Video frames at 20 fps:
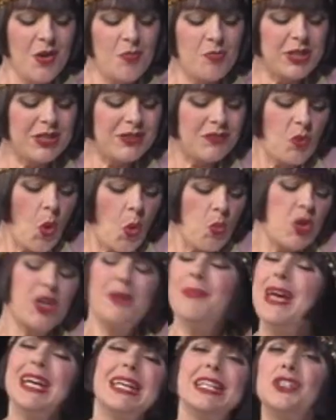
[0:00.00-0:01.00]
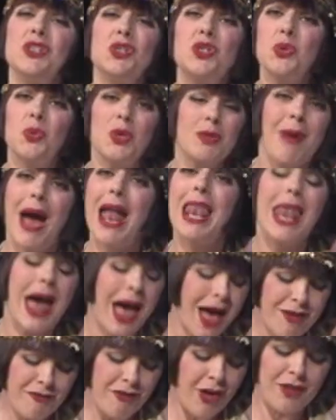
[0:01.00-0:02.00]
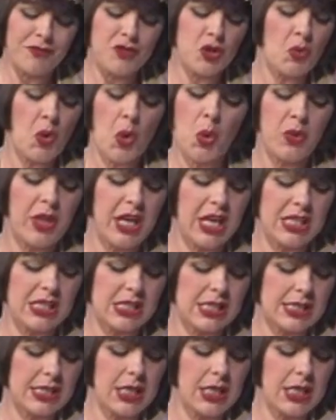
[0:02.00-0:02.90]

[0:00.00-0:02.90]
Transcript: but what am I going to do with my life after all this?